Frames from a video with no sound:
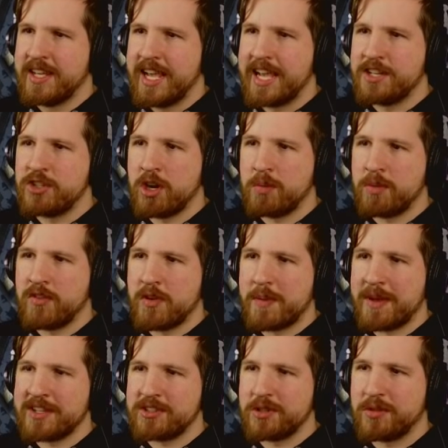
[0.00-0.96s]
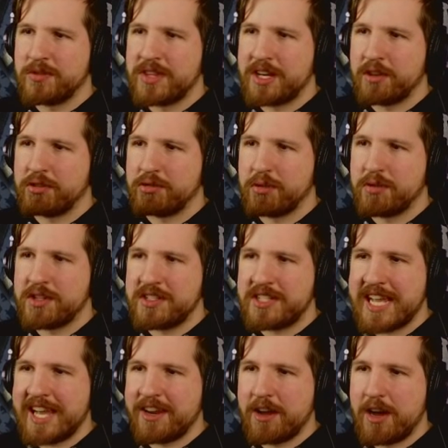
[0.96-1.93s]
And don't move a muscle, that'll throw the
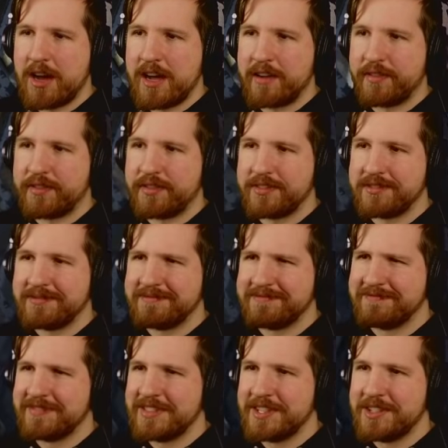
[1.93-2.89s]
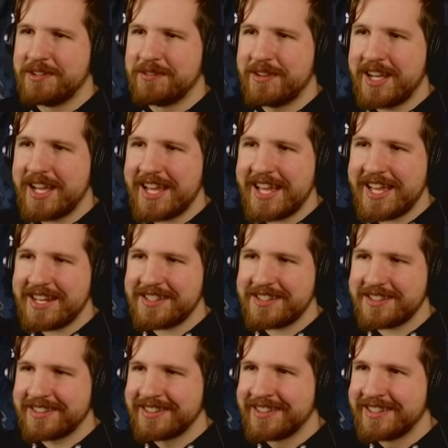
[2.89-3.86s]
data off.
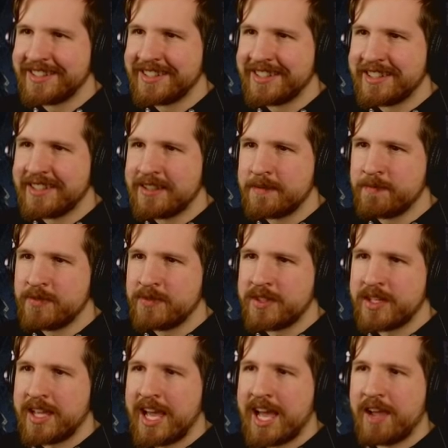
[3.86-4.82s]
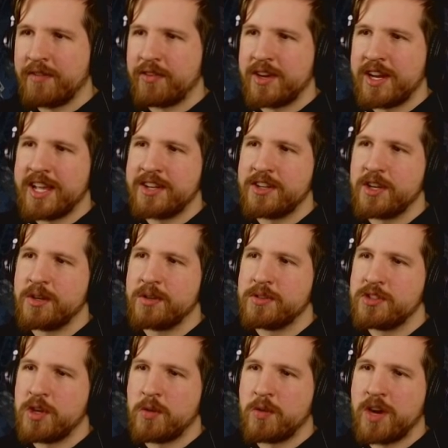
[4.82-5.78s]
What? Hi,
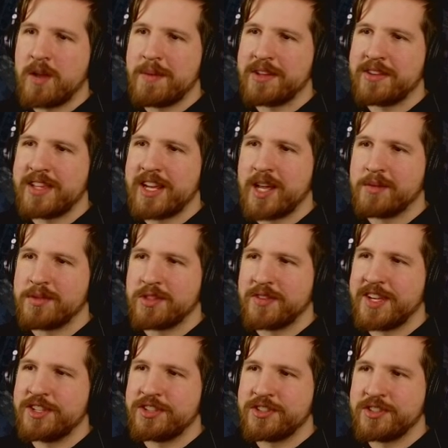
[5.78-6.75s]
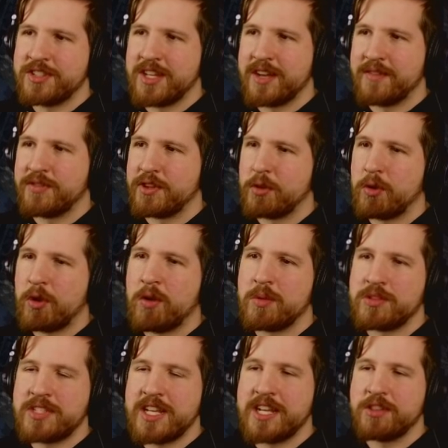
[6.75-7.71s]
Fernando. Don't worry about that observation stuff. The
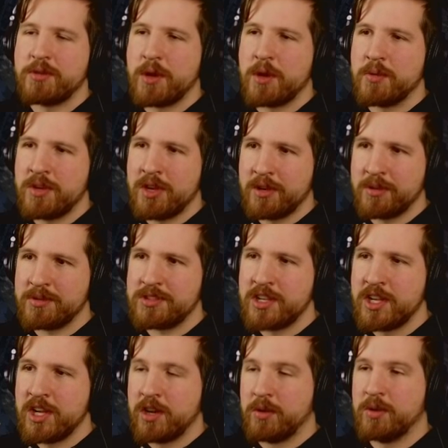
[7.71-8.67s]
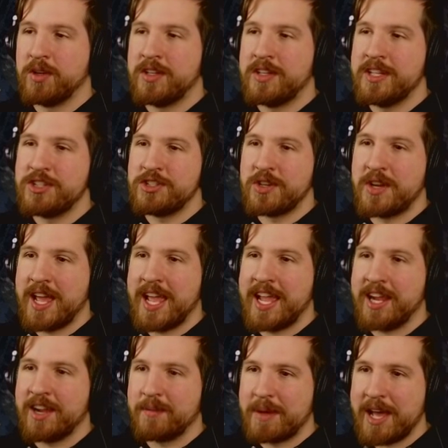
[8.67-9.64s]
corn will take their own notes. Really need you to
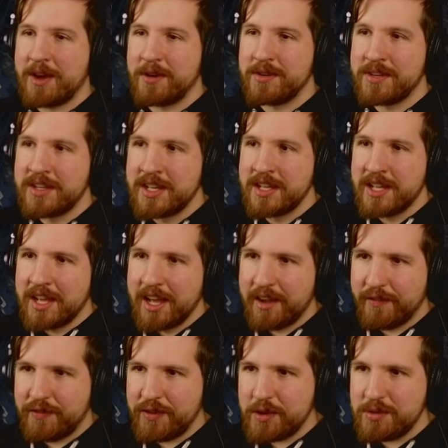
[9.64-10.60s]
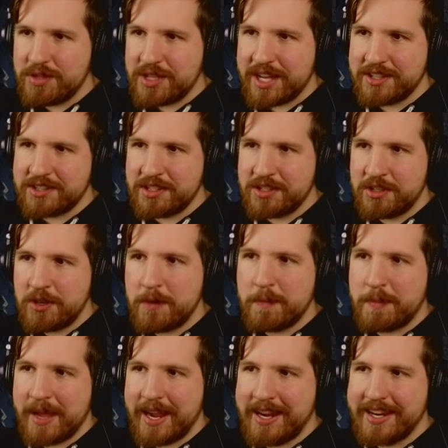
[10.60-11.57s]
hang about a few dozen
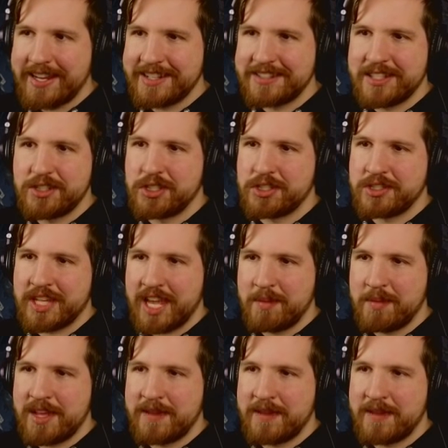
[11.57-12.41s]
new paintings that just came